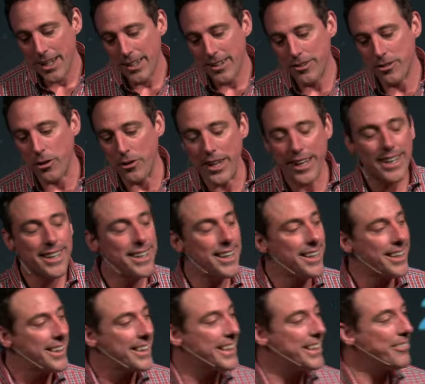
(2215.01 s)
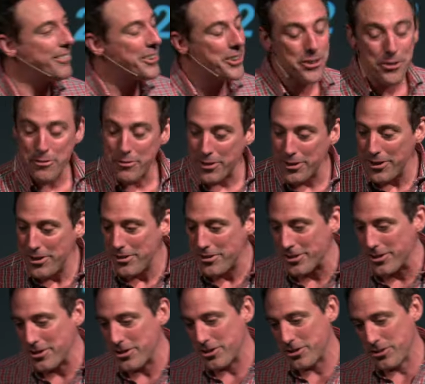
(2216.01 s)
So they cut even the
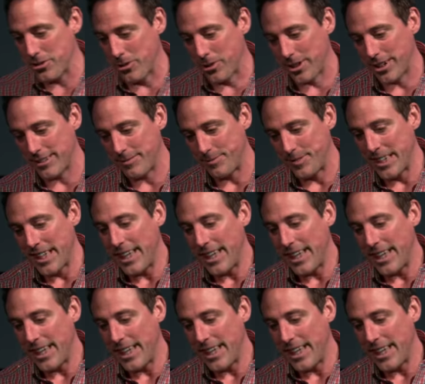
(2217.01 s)
verses short.